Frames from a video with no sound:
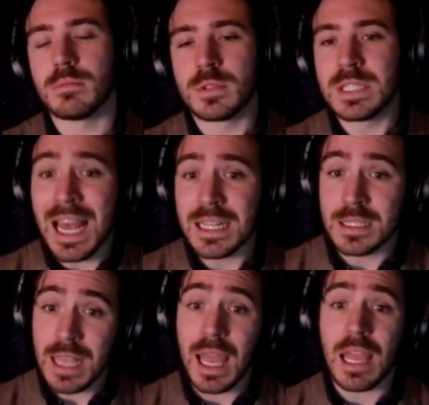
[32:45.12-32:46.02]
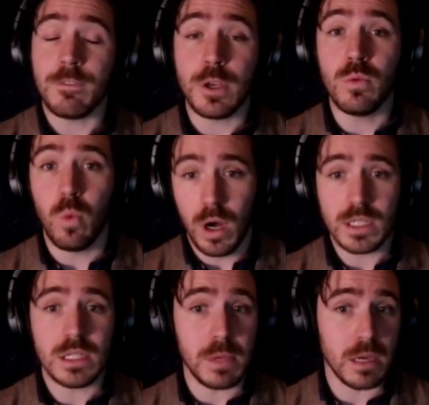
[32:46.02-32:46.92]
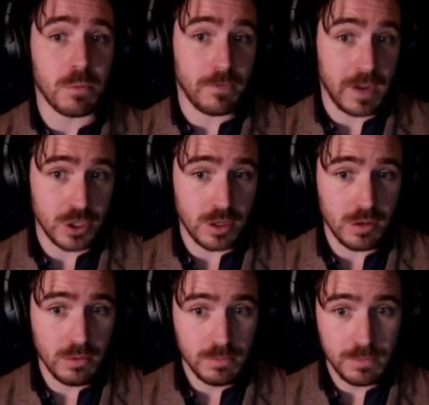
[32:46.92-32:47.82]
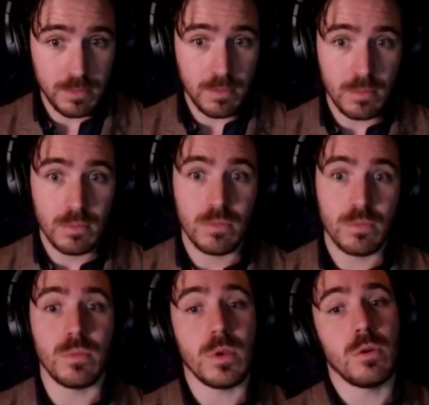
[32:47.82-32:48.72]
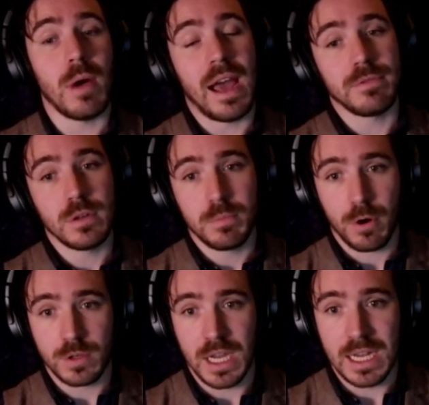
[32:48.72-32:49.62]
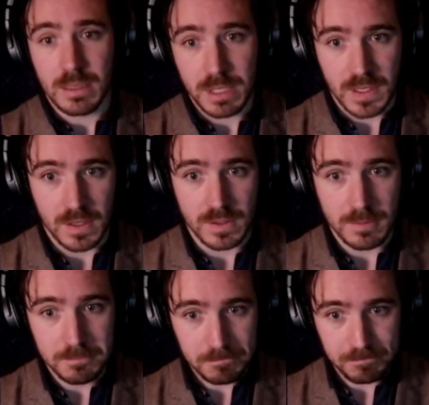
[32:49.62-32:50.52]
Sad to say, if you want to be a professional, you have to approach it as a business.